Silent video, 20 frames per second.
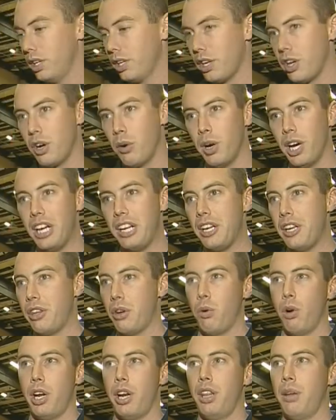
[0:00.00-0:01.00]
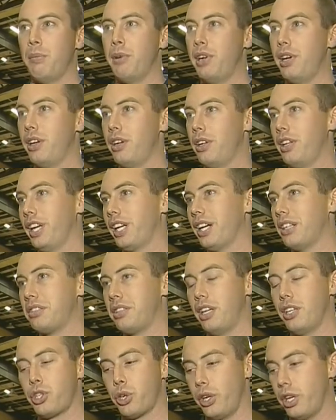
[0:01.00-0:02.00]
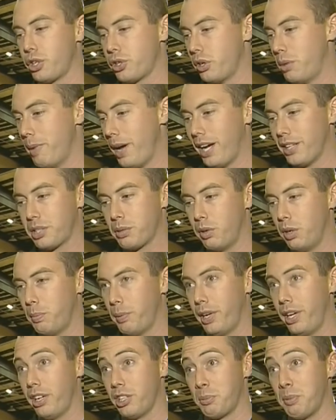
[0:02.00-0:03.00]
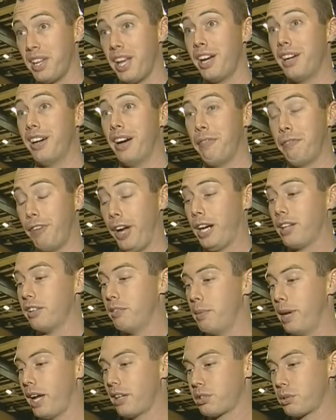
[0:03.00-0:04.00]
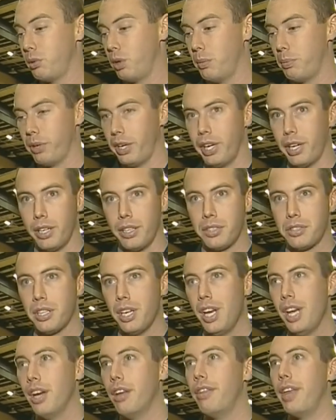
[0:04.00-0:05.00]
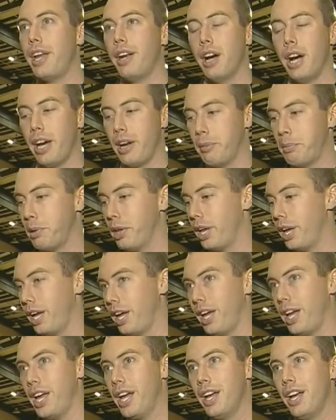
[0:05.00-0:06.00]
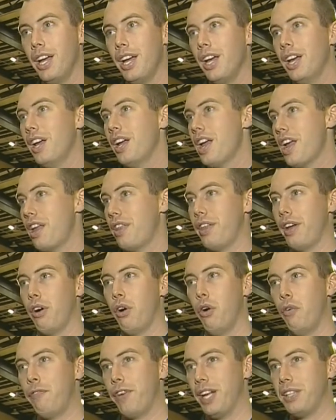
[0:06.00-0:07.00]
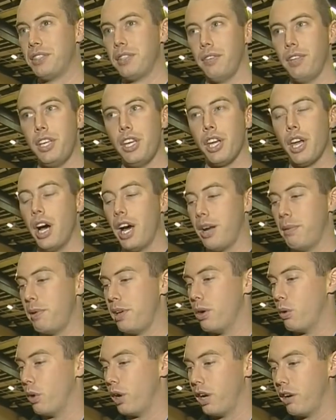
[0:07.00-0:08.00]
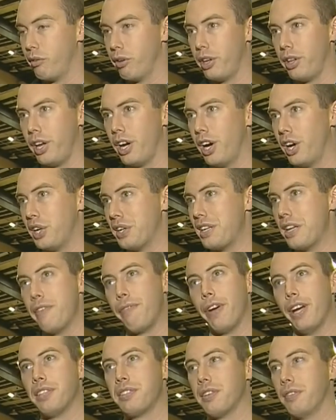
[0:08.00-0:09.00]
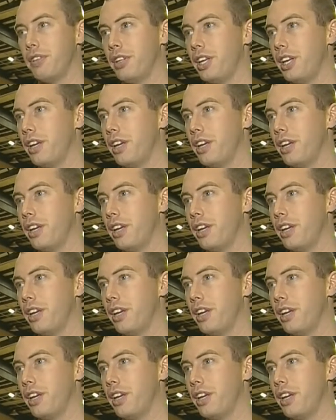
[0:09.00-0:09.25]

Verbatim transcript: You know what? Neither one of them are, like I said, traditional basketball players, but they are effective basketball players. They know how to play. Offensively, you got to be aware of where they are, and defensively,